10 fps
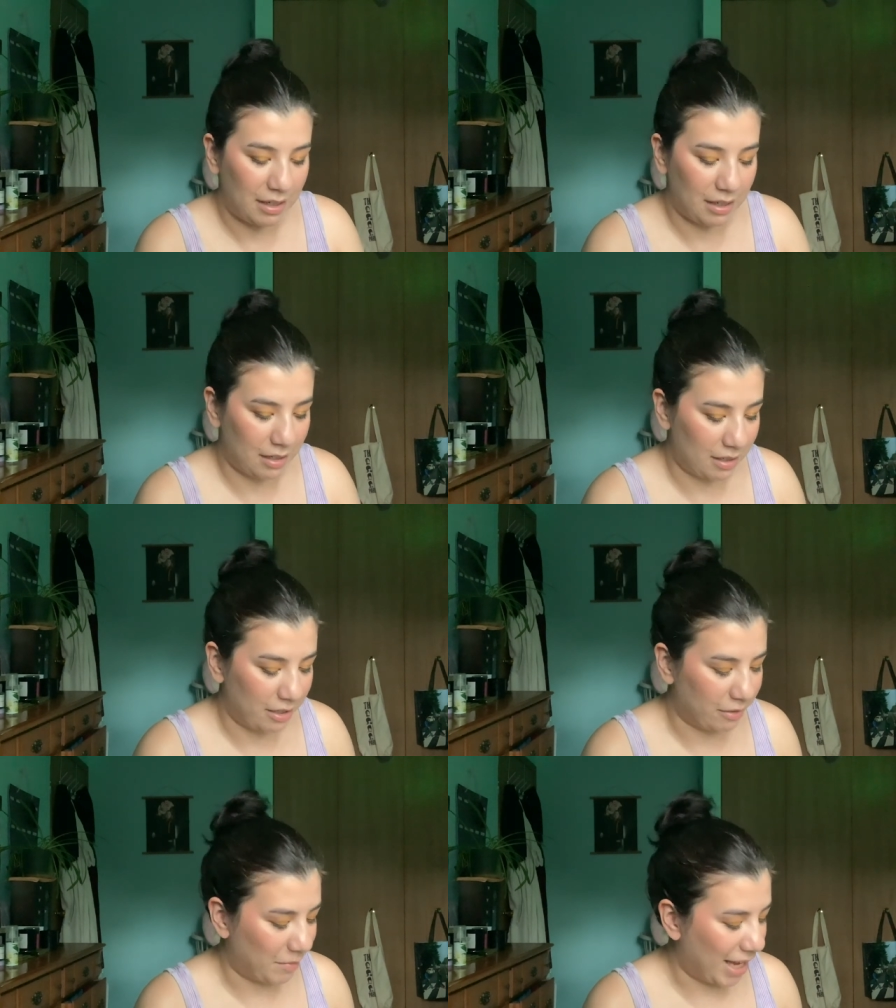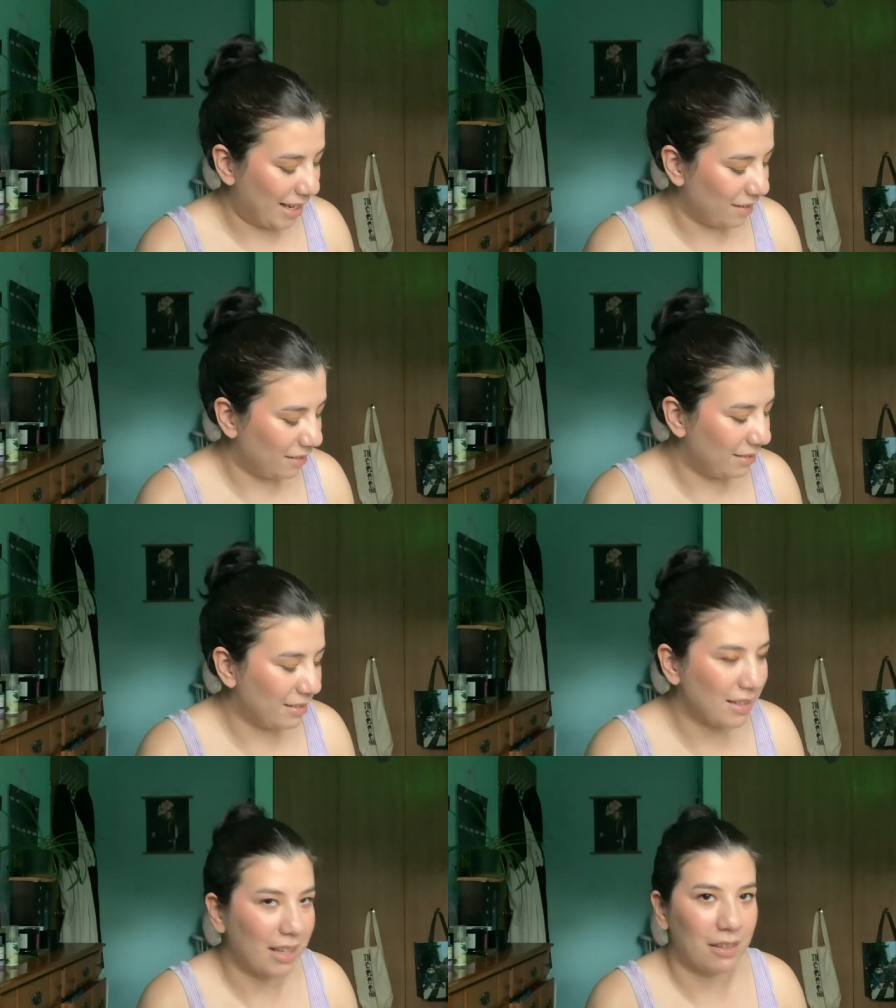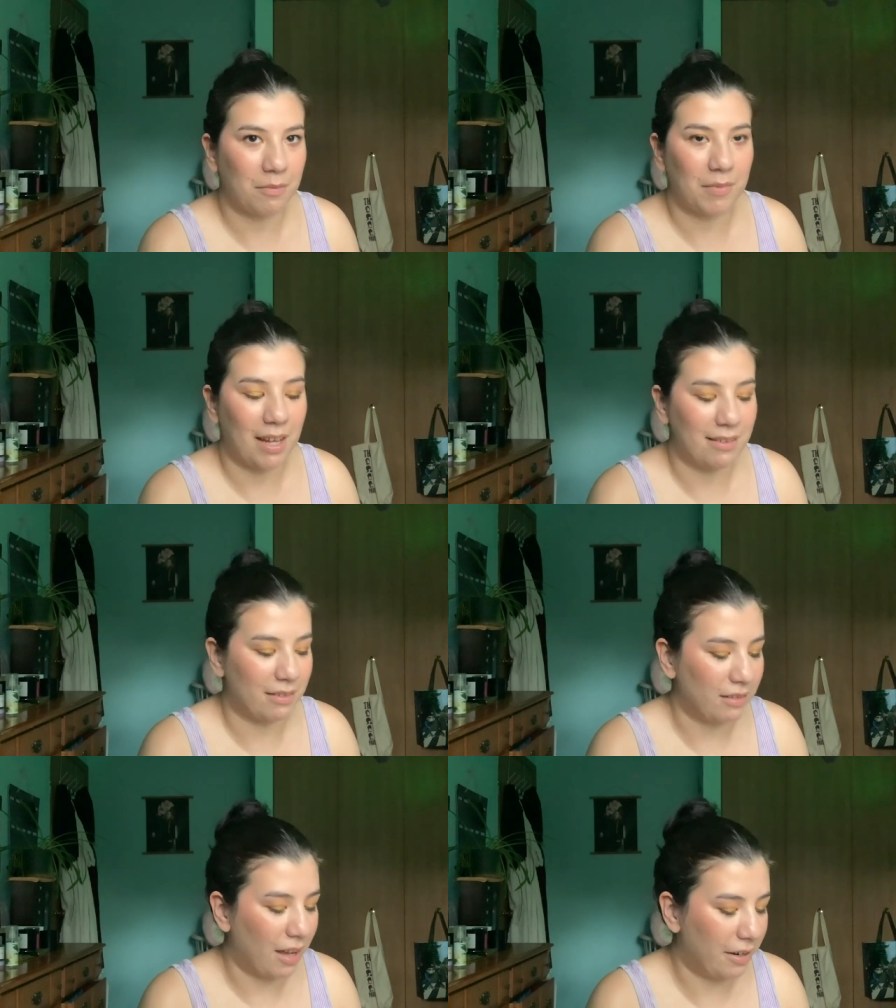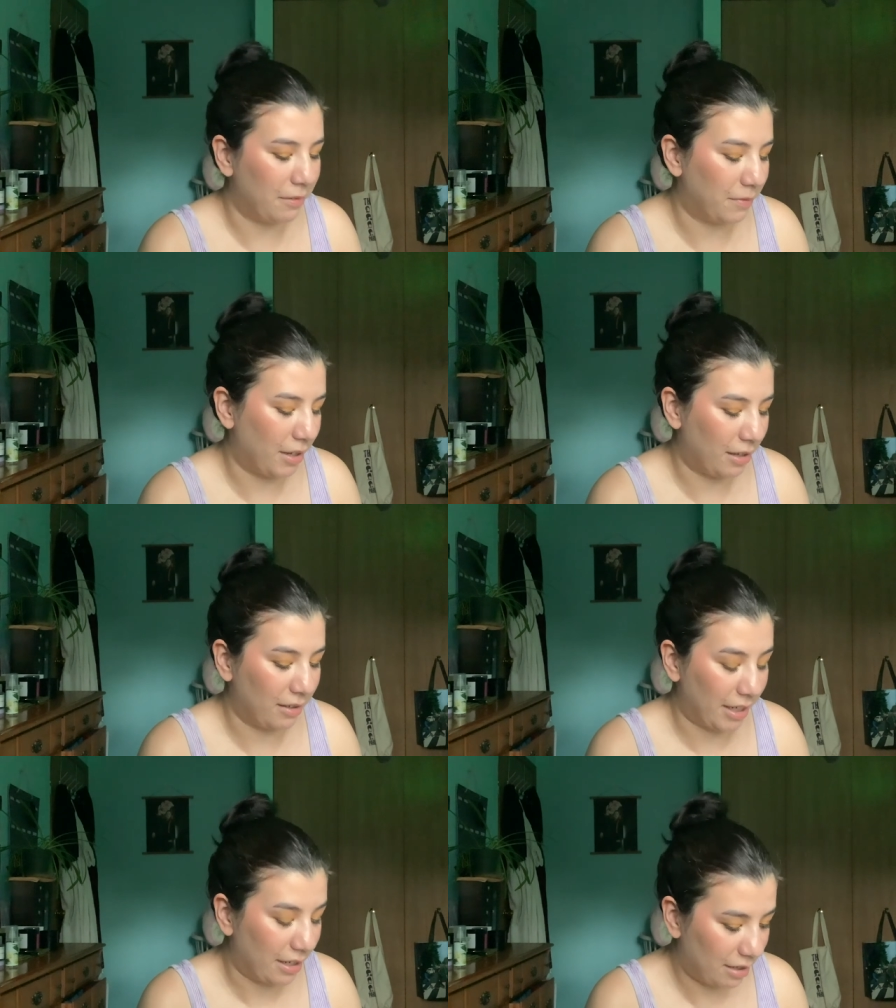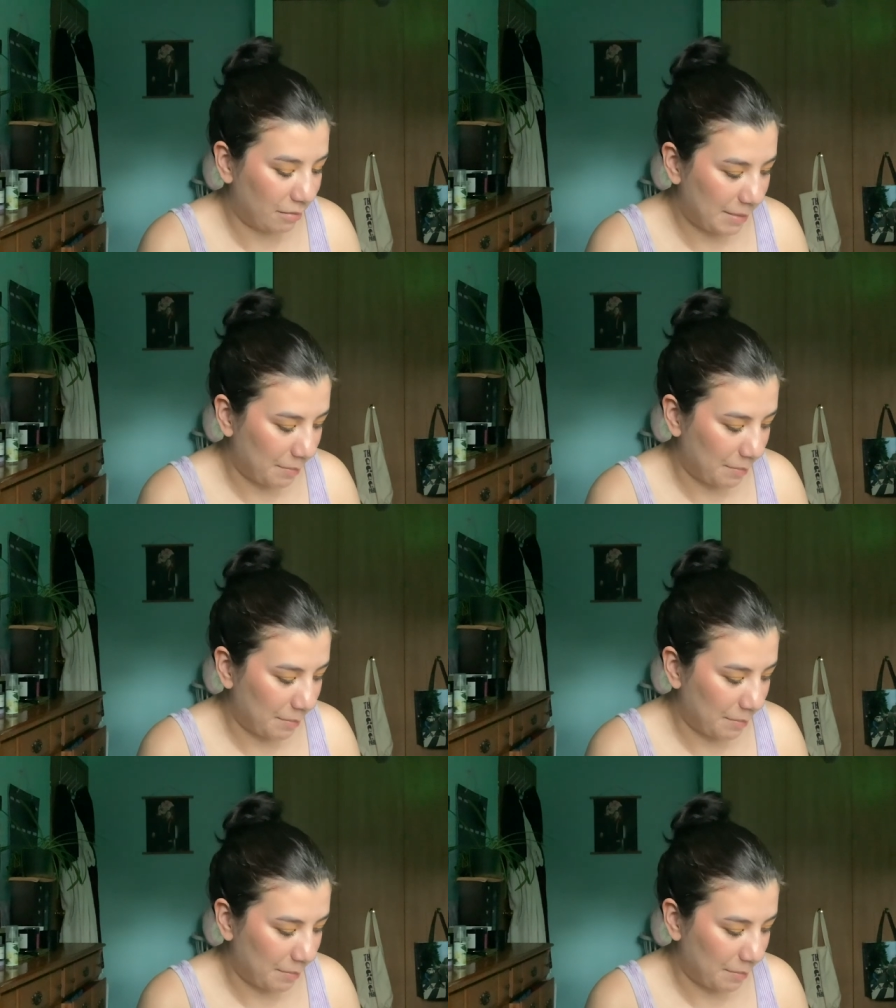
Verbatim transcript: Um, I guess this is like has a lot of acclaim.